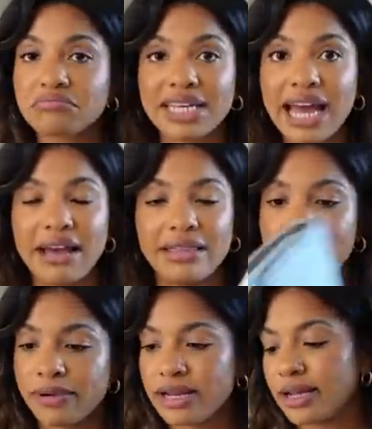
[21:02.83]
Yeah,
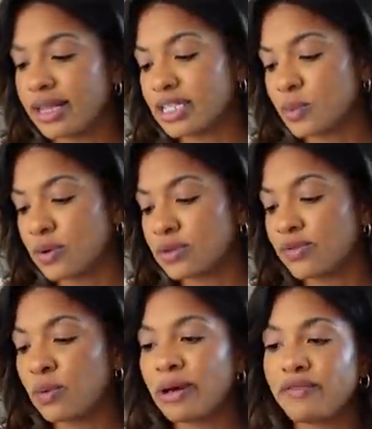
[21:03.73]
they're brilliant. This was
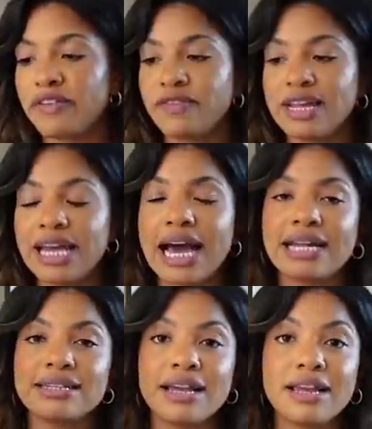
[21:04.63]
£4.50
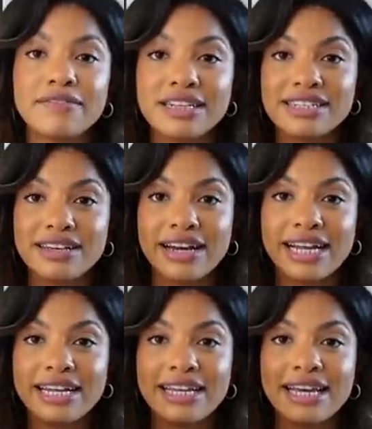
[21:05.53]
and I love the
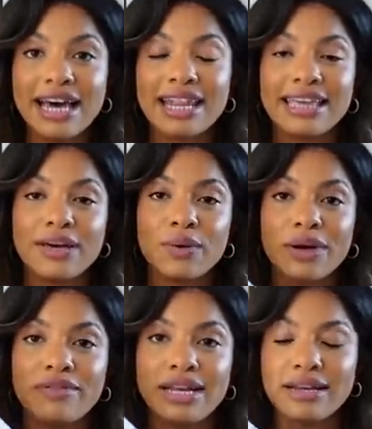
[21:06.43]
design. I think it will
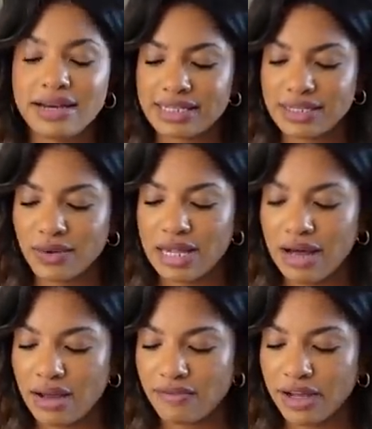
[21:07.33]
go really nicely. It's got
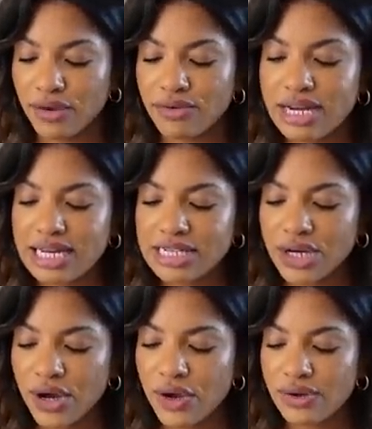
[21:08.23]
that kind of like greeny
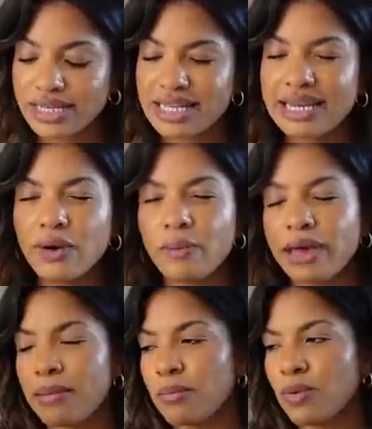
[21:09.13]
tone. It's a little
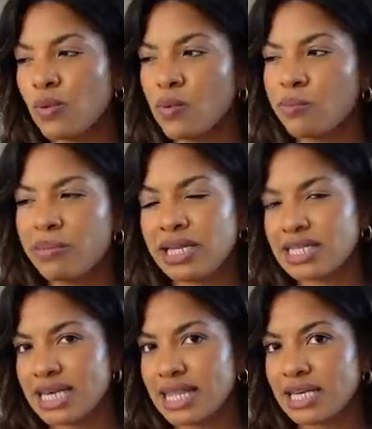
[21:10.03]
bit more
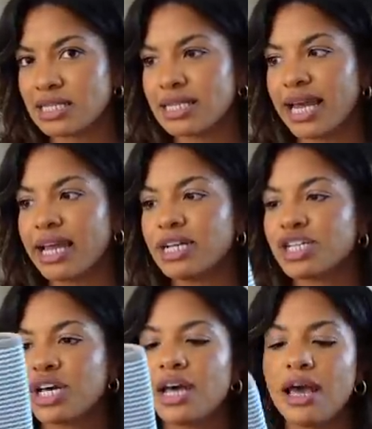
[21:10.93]
minty than
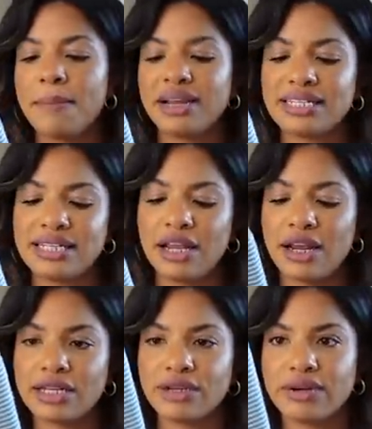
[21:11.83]
sage, but it's still a
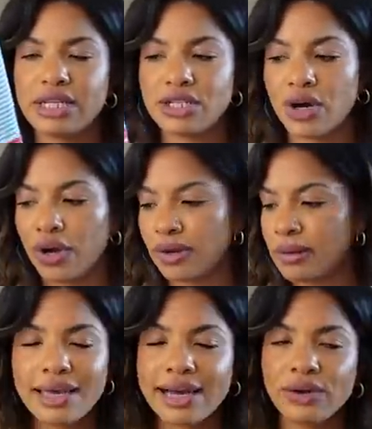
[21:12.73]
nice green
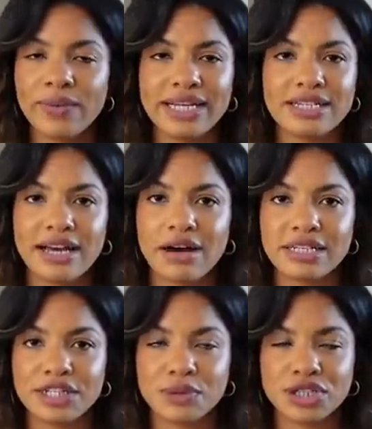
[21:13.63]
tone. Cannot wait to get our
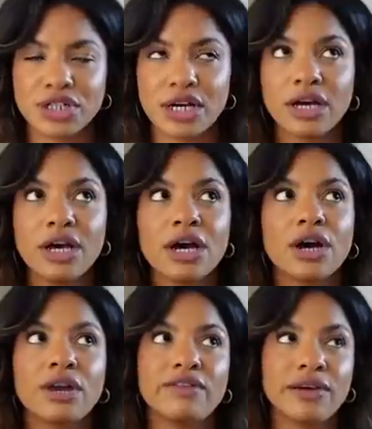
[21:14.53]
dishwasher.
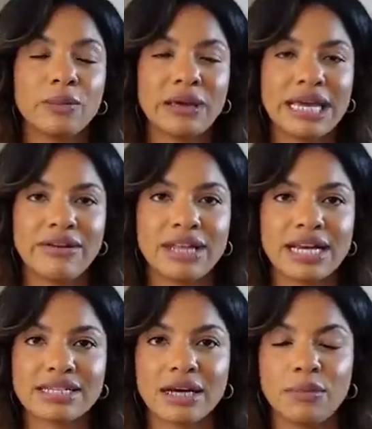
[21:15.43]
Hopefully it'll be here in the
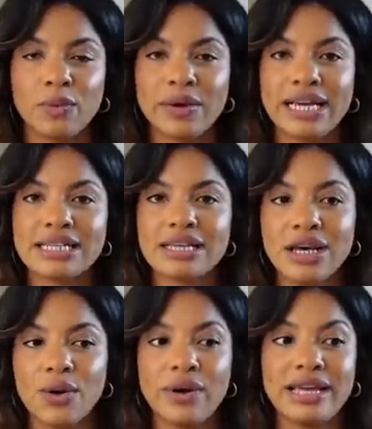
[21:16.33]
next couple of weeks.
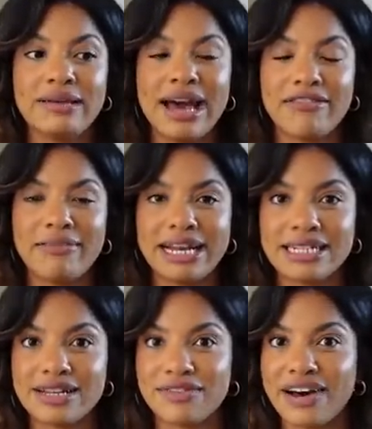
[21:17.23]
We have
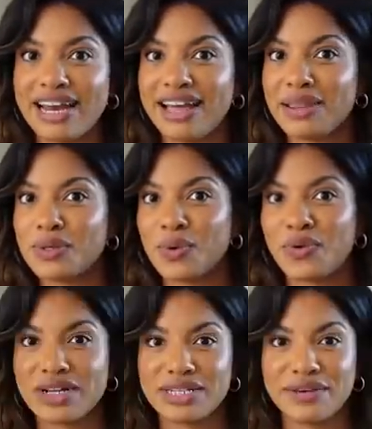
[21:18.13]
managed to find like the
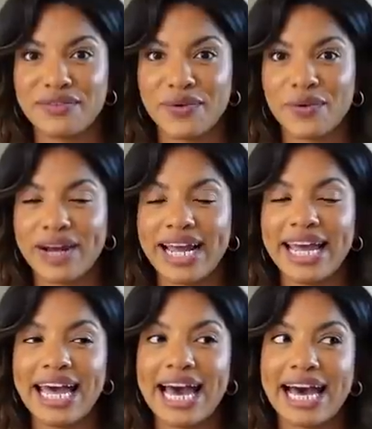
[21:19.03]
door and stuff for
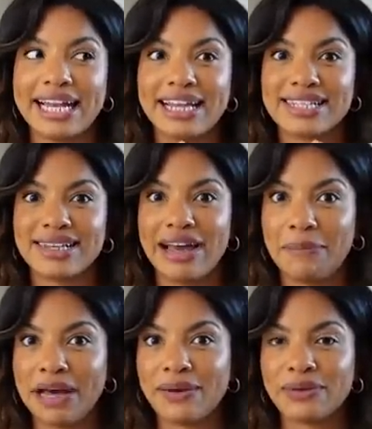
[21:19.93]
it and the
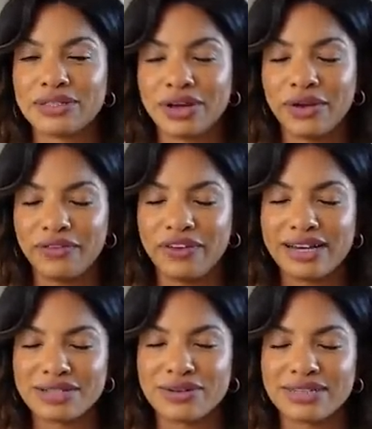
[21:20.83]
side panel, so
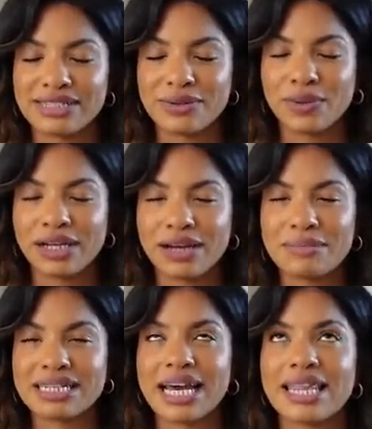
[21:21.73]
fingers crossed it's all going to
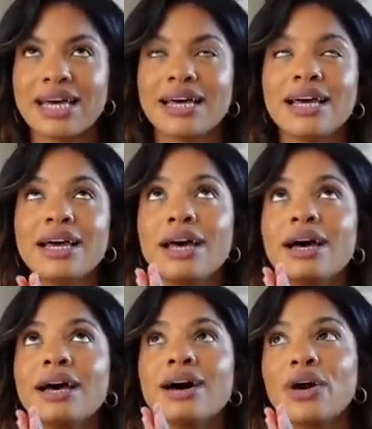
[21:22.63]
come together,
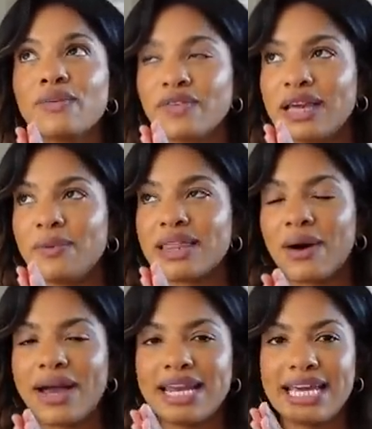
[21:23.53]
hopefully
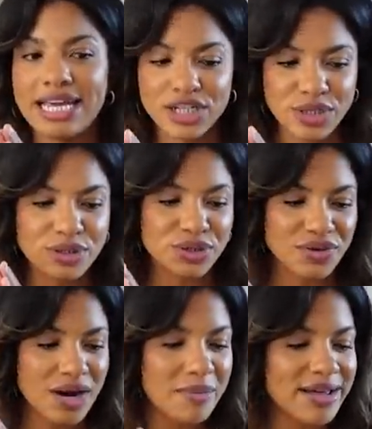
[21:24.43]
without any issues and
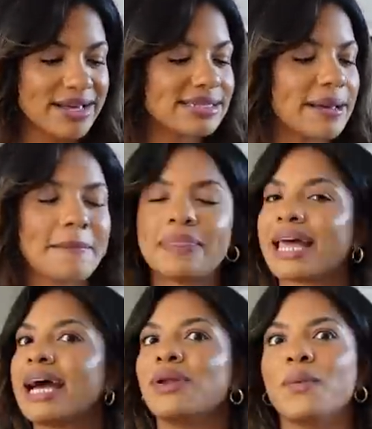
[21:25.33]
dramas.
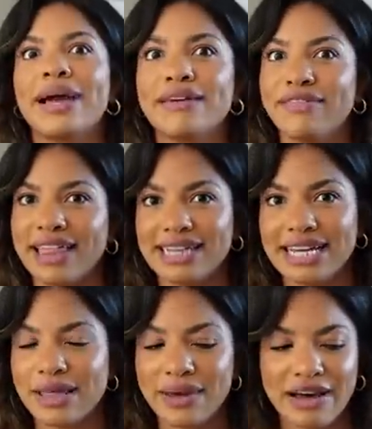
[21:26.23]
Cannot wait for that
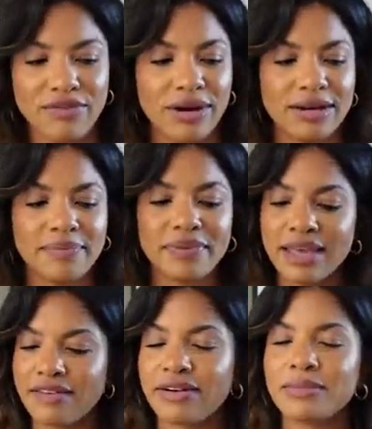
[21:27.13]
day that we have one.
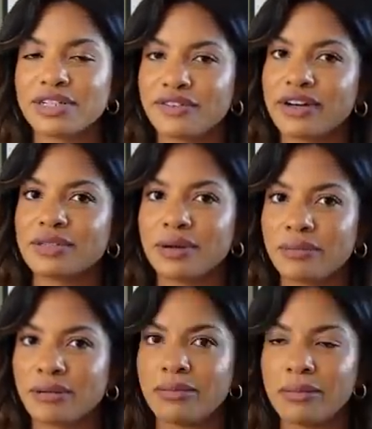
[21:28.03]
Very much a first
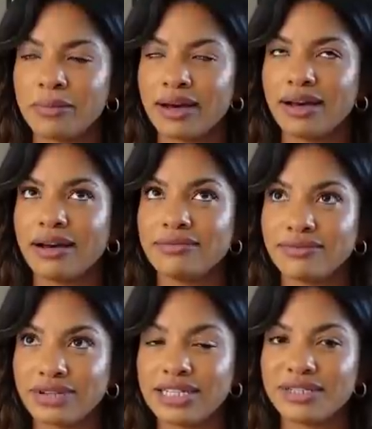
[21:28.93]
world problem, but I
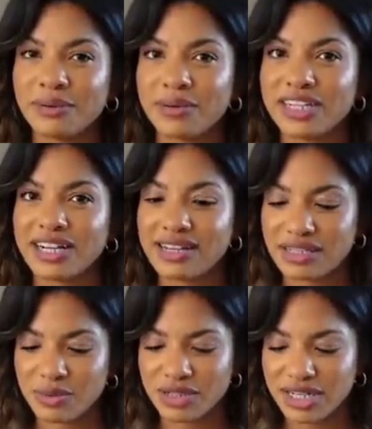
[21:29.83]
really do appreciate a
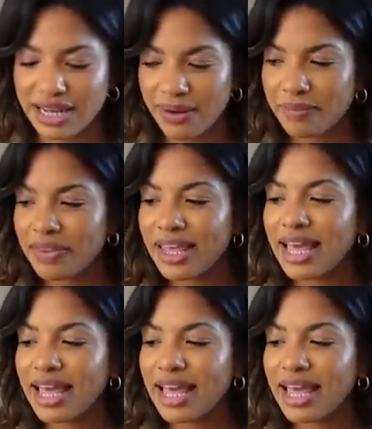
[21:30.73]
dishwasher now.